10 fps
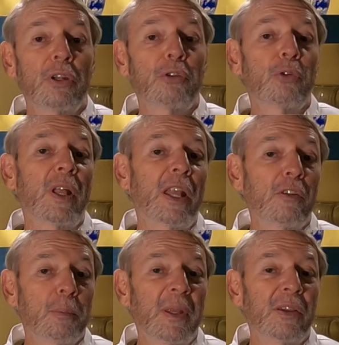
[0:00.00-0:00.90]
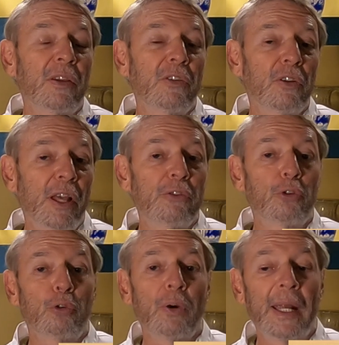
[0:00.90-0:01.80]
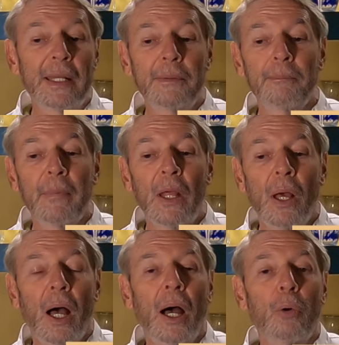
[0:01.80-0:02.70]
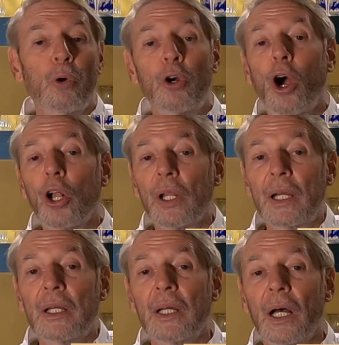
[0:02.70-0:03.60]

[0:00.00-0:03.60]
ginger that has been sliced or grated, or garlic.